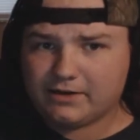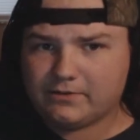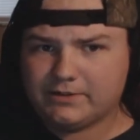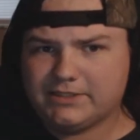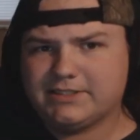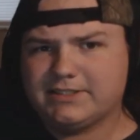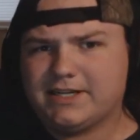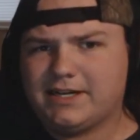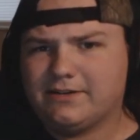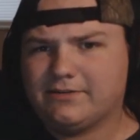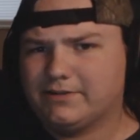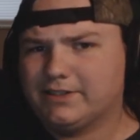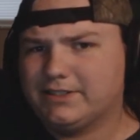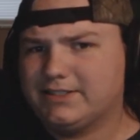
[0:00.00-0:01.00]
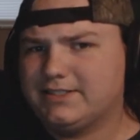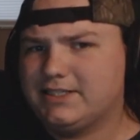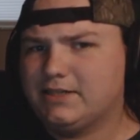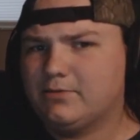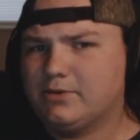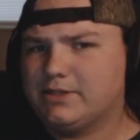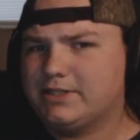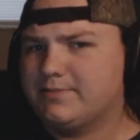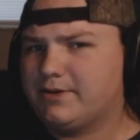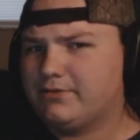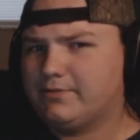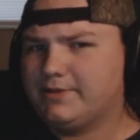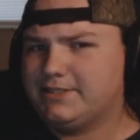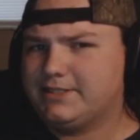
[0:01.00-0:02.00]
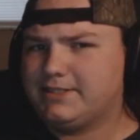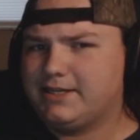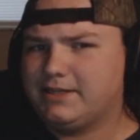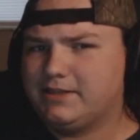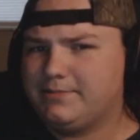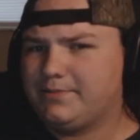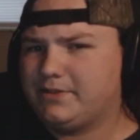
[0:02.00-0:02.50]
which is not really seeable because my room isn't that lit,